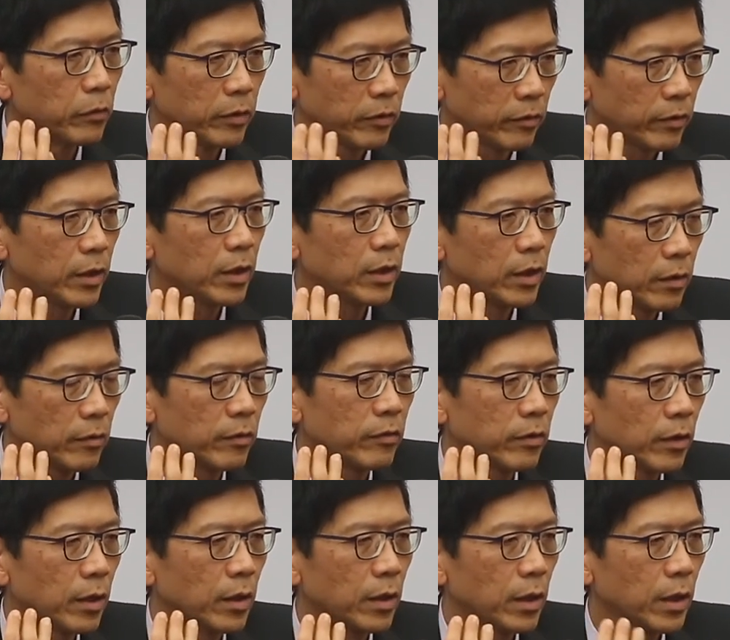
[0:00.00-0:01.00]

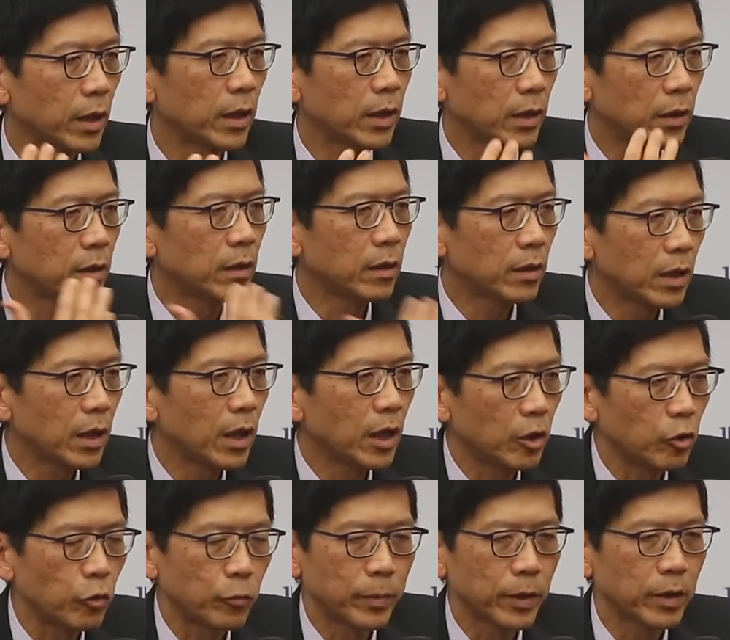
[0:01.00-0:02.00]
resilience at an early
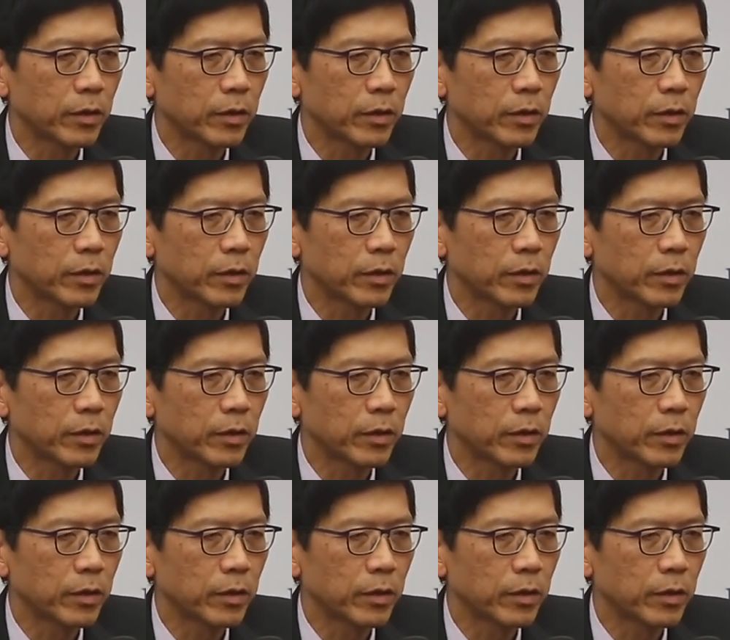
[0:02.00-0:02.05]
age,